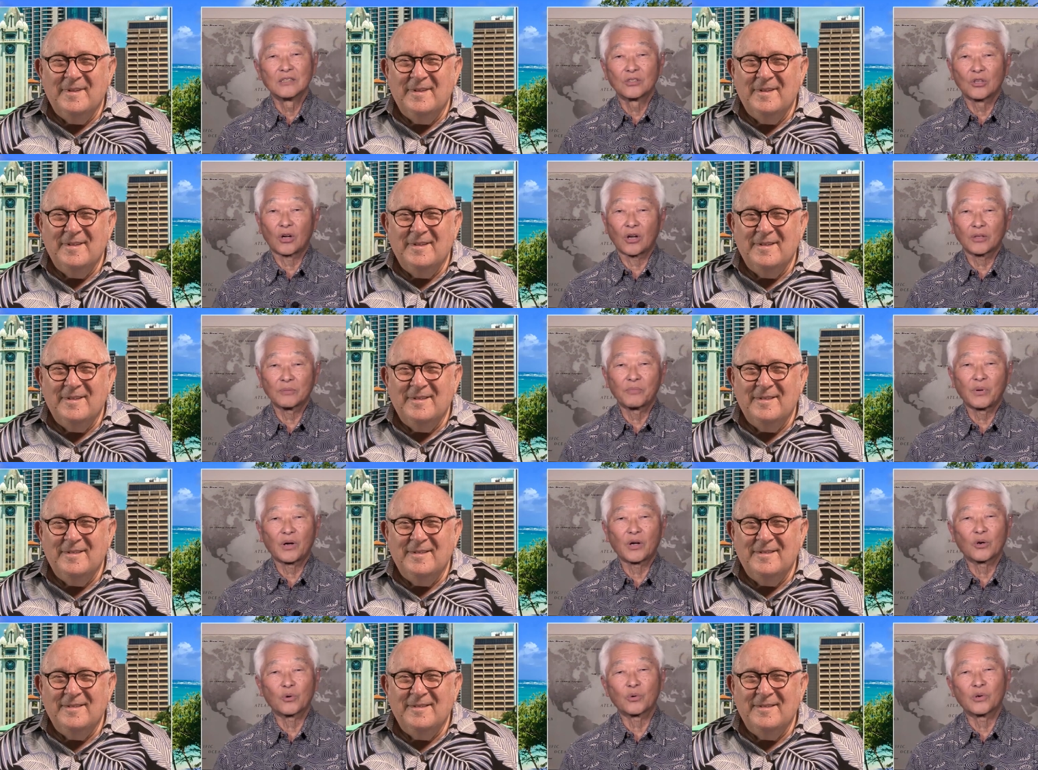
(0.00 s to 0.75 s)
Speaker 1: taught
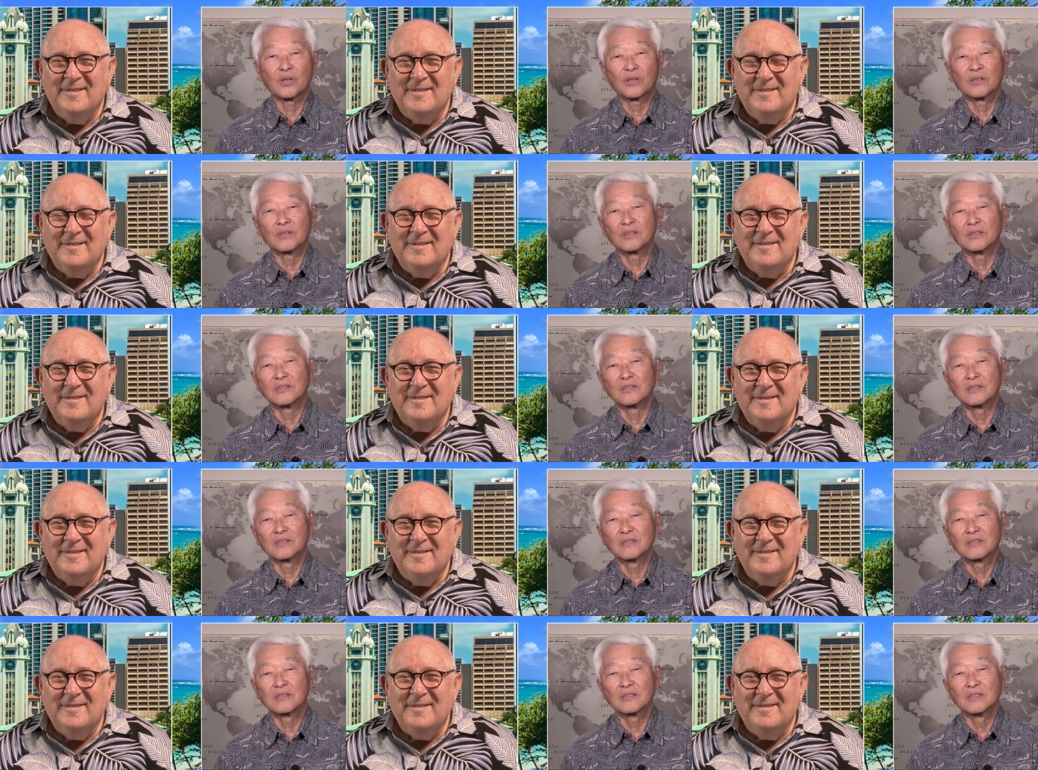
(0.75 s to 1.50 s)
pottery
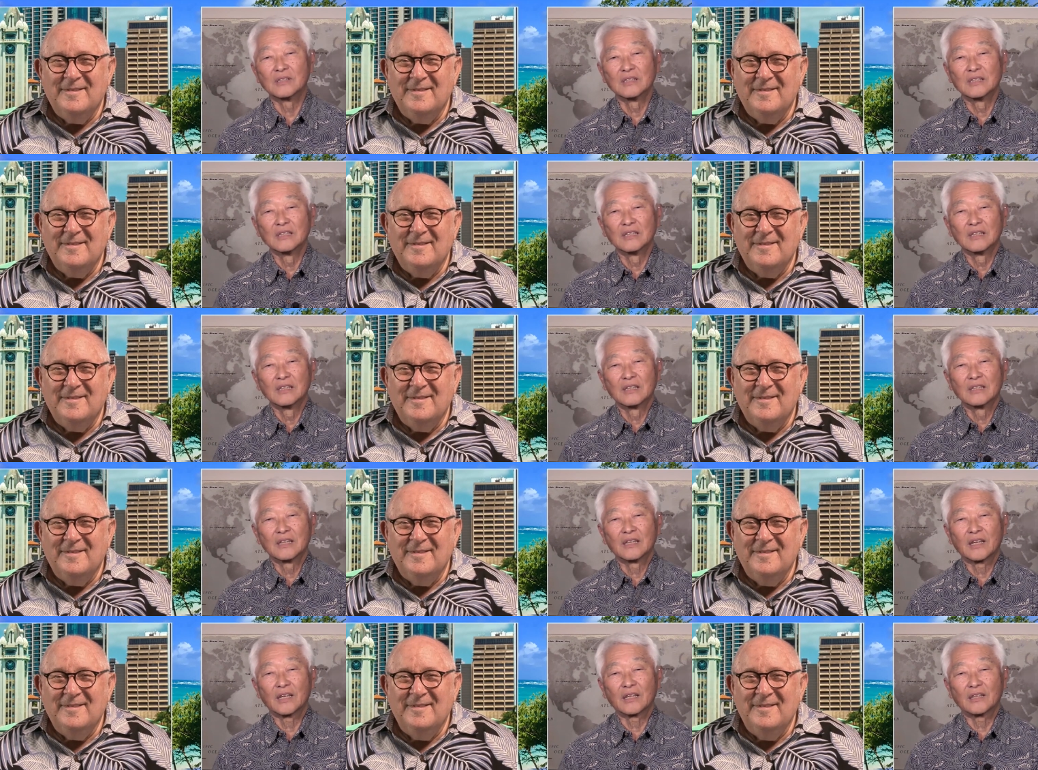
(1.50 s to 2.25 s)
in
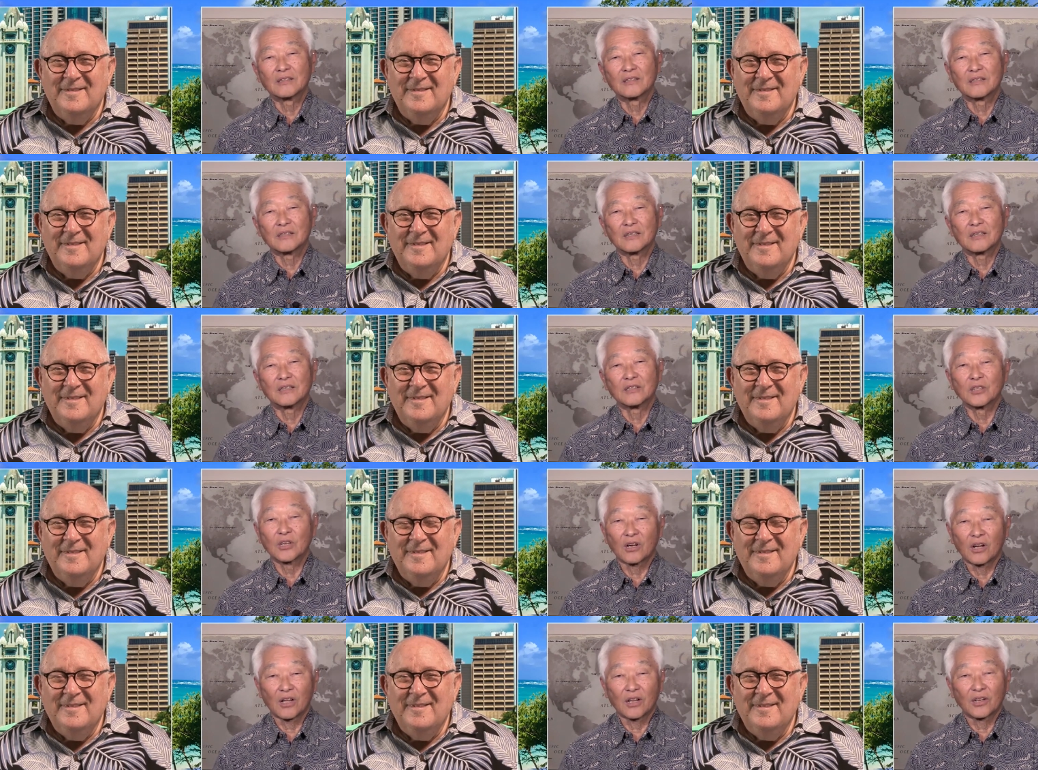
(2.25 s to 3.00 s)
at uh, in
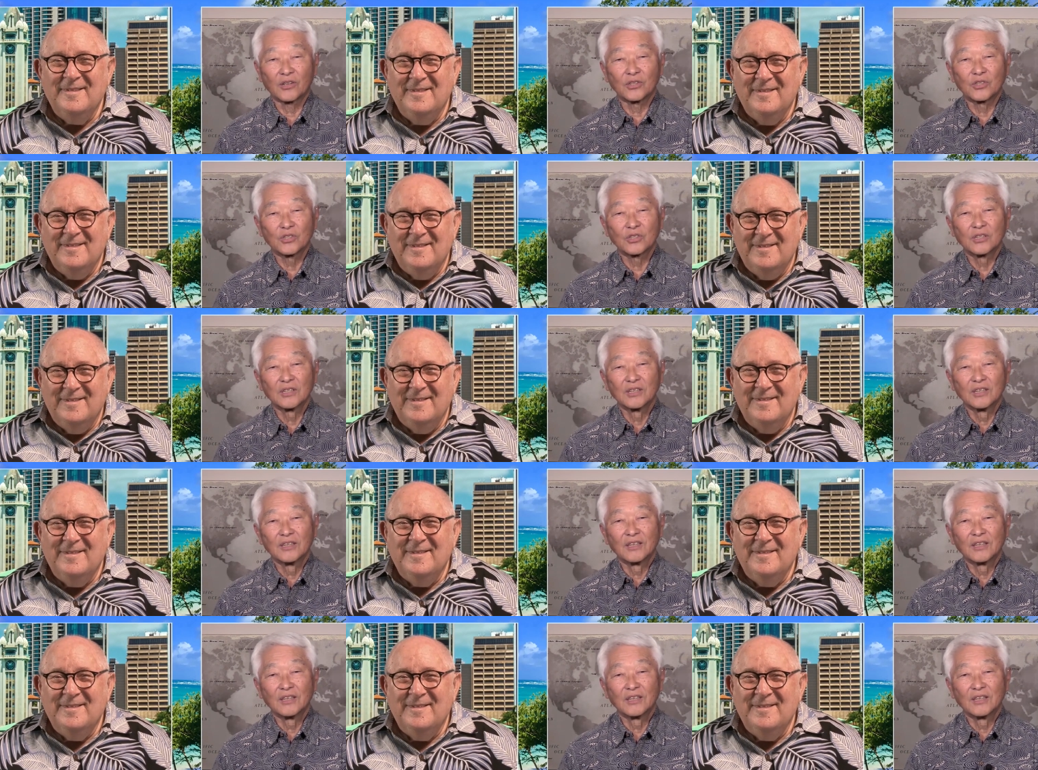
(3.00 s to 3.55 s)
college,